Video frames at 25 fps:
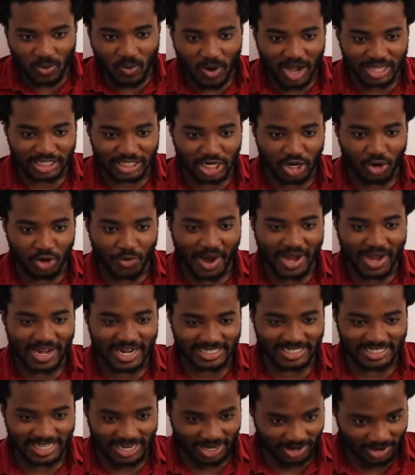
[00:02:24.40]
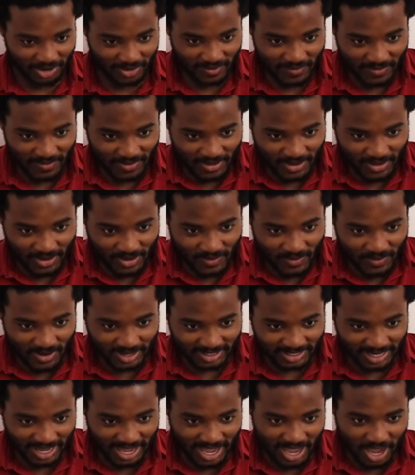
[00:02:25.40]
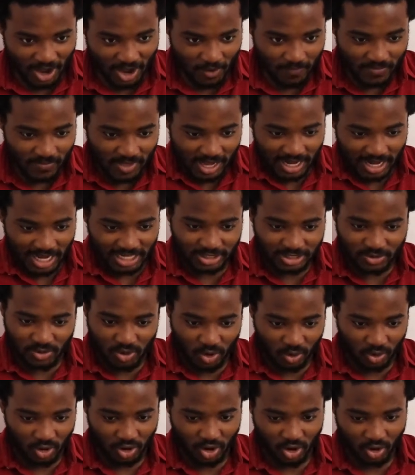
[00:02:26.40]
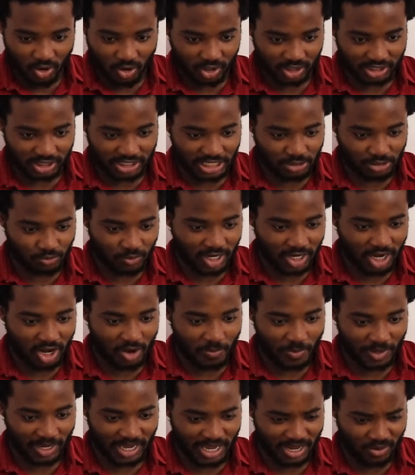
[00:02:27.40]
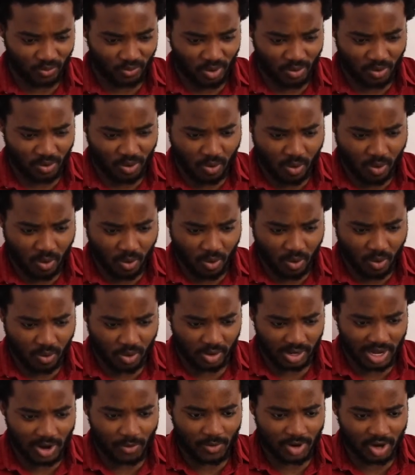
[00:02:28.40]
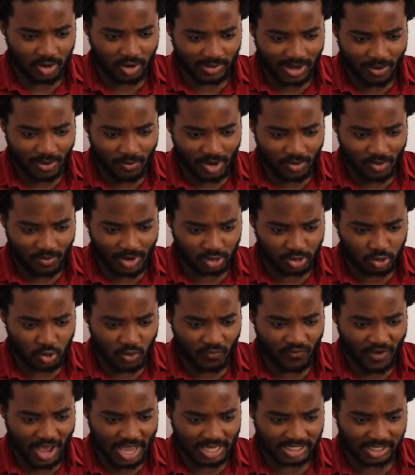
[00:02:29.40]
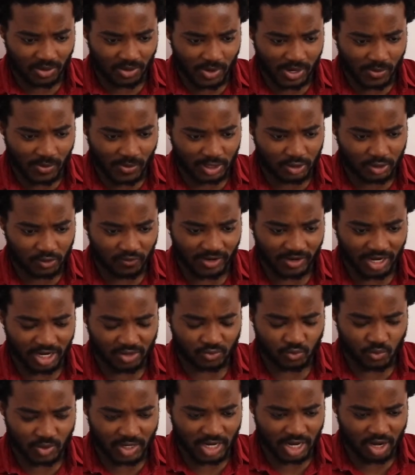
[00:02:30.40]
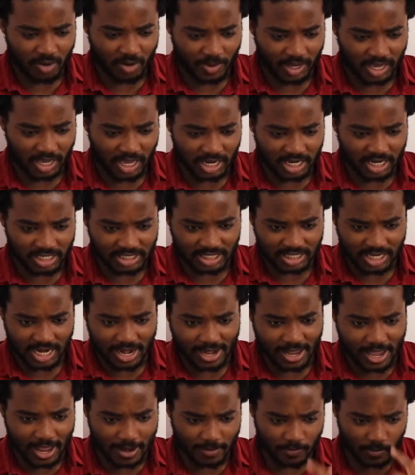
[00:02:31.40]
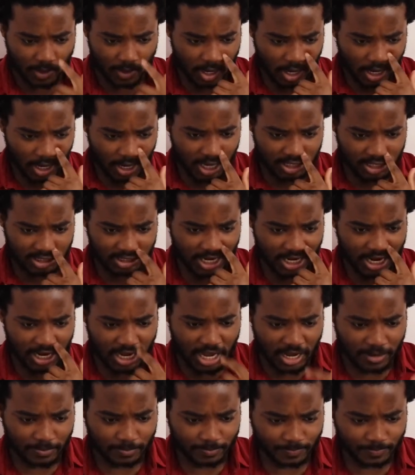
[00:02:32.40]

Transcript: We're watching greatness here. What the hell? Let's no, no, no. Let's let's run that up again. Whoa, whoa, whoa, whoa. That went up. That went way too fast. That went way too fast. Let's run that up again. Let's see that again. Let's see that again.